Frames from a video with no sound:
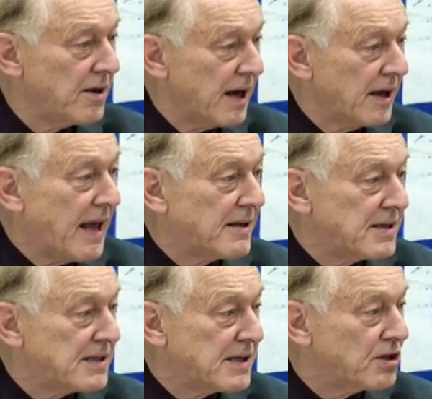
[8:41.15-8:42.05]
And that
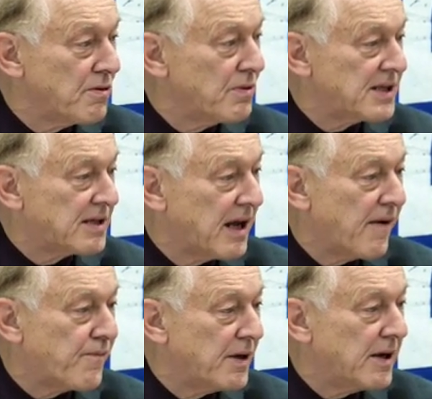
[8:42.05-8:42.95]
decision was
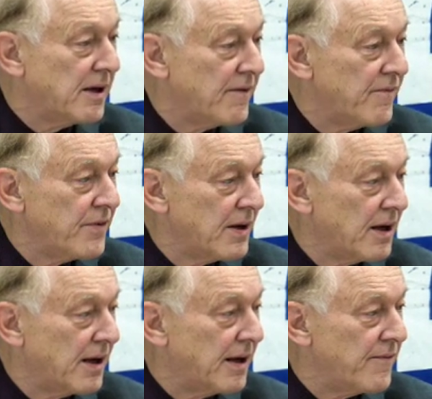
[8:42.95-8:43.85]
carefully
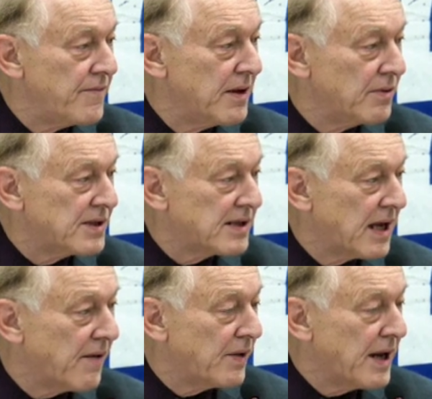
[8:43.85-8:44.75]

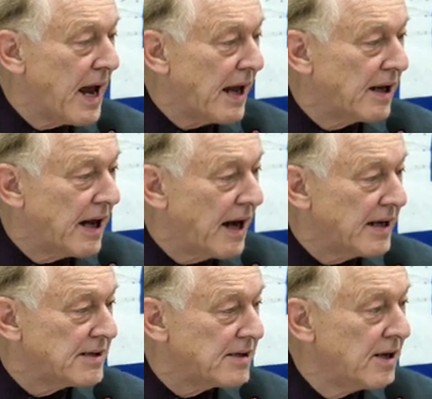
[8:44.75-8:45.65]

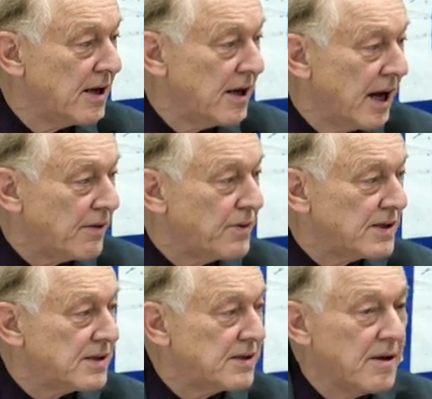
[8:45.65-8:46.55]
analyzed. It
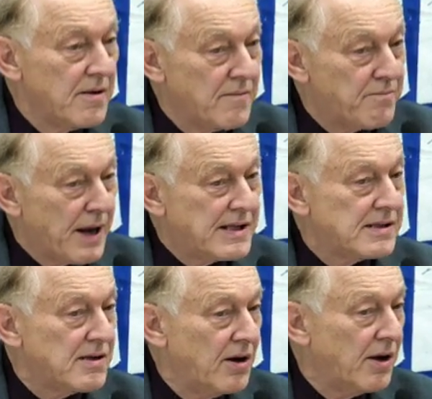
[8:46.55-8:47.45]
was
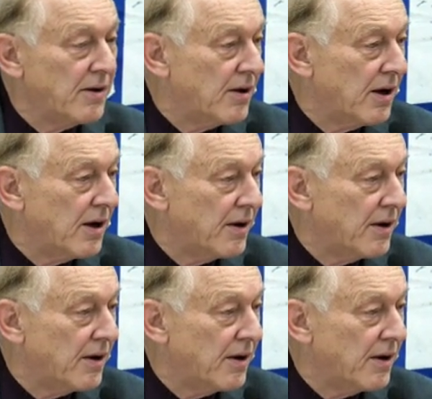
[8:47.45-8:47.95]
based on the